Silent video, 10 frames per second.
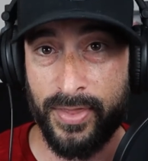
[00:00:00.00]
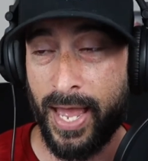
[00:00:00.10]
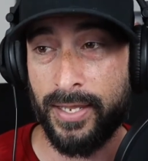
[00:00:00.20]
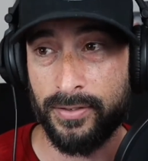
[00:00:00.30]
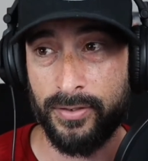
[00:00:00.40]

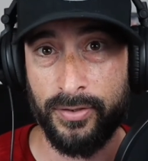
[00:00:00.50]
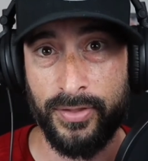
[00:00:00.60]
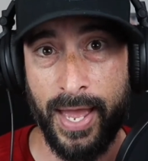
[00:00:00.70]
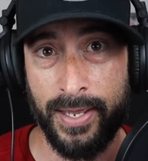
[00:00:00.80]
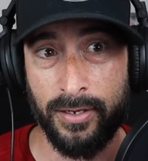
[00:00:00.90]

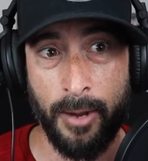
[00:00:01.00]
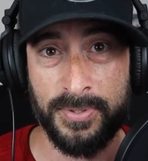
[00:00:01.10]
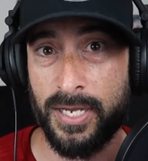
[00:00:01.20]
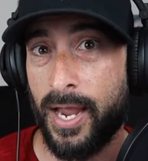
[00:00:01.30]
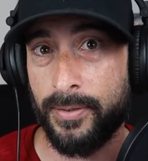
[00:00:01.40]
that
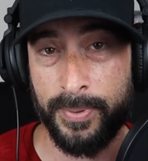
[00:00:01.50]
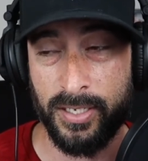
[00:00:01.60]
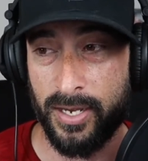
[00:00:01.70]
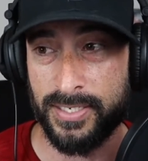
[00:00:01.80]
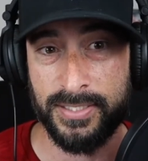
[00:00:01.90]
upside,
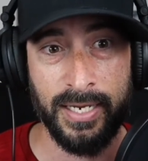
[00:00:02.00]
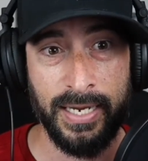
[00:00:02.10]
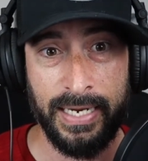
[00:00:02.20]
because